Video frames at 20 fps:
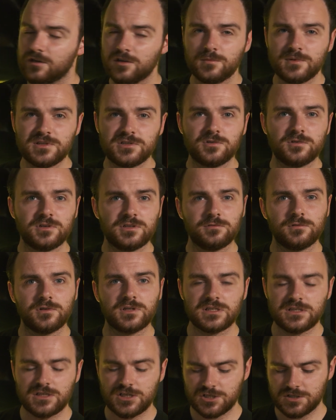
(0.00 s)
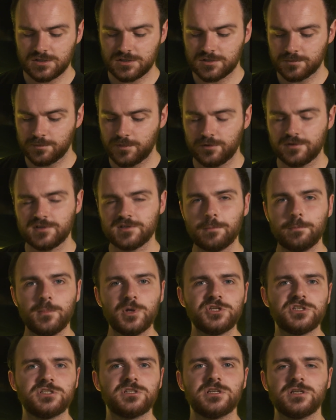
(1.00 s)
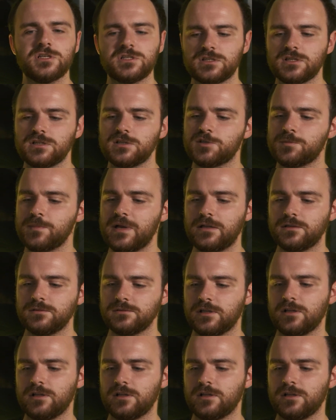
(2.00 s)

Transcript: could have been stored in the wrong conditions. But there is a mustiness to the smell,